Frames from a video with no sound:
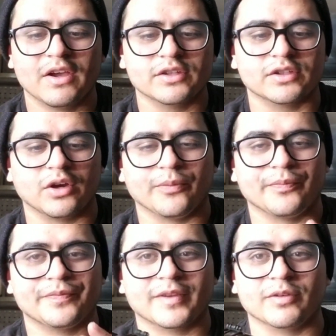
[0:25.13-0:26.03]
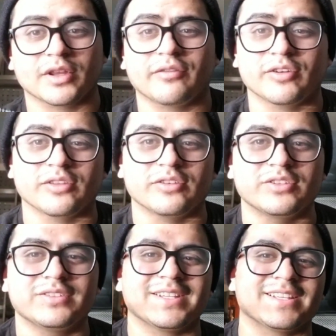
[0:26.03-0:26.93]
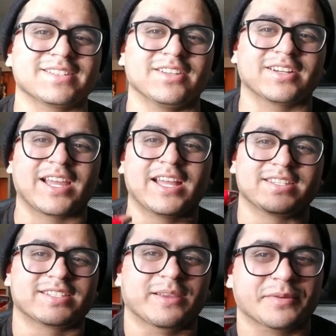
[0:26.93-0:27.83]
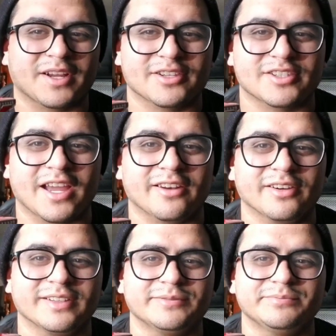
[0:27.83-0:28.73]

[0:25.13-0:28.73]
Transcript: So, without further ado, let's look at Decepticon Shatter.